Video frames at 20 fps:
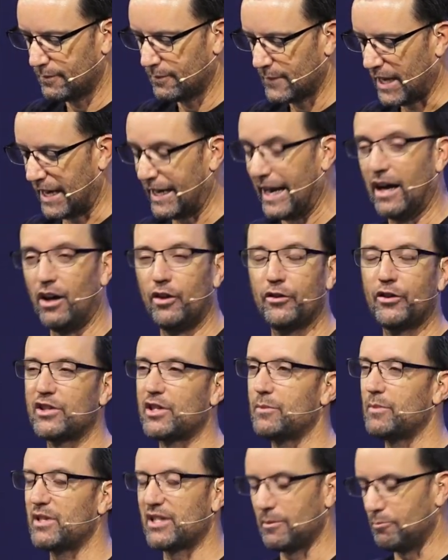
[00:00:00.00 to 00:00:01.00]
And
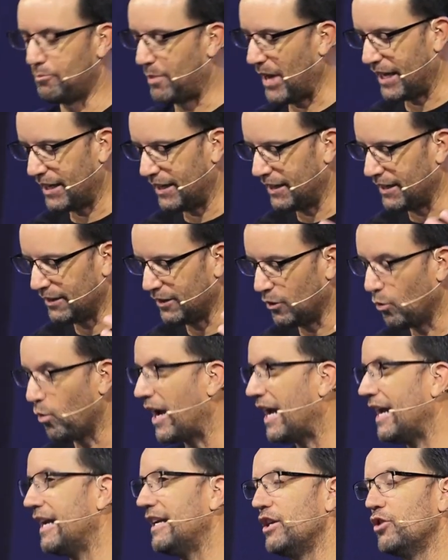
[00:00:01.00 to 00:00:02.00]
healthism is embedded in the
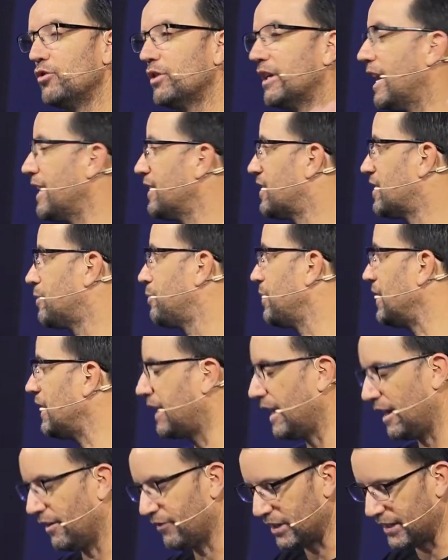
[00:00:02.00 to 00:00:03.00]
way you and I speak
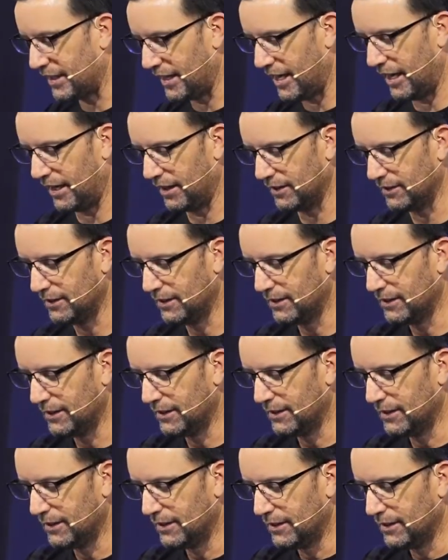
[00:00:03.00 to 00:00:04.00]
every day.
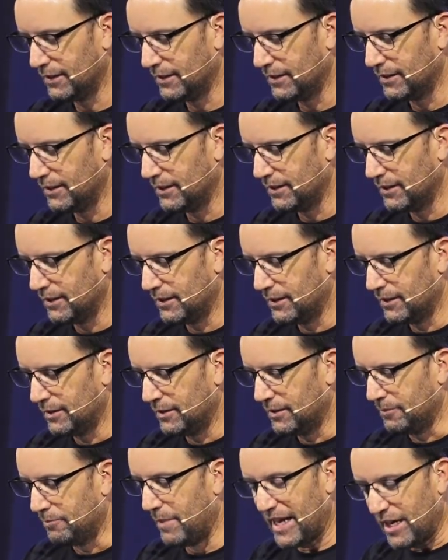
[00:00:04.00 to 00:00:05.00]

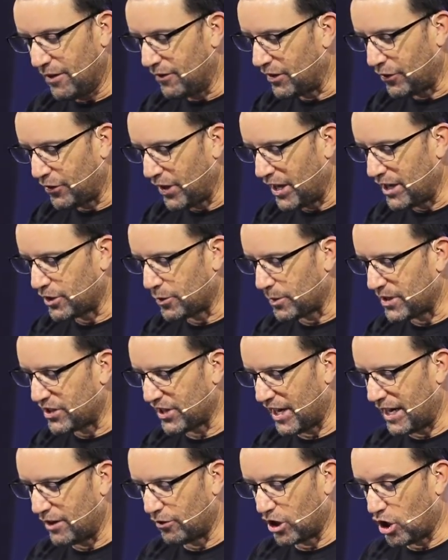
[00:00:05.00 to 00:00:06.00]
Many of the things we
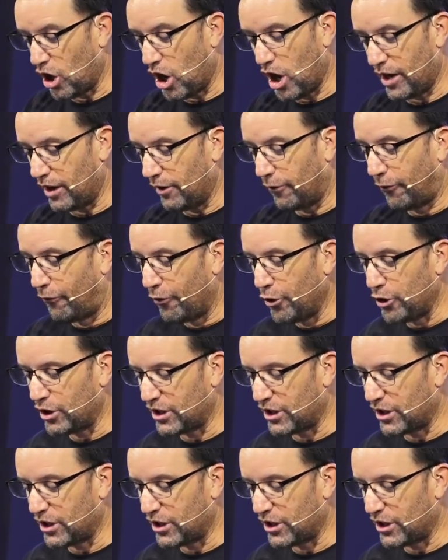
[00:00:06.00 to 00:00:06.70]
say regarding food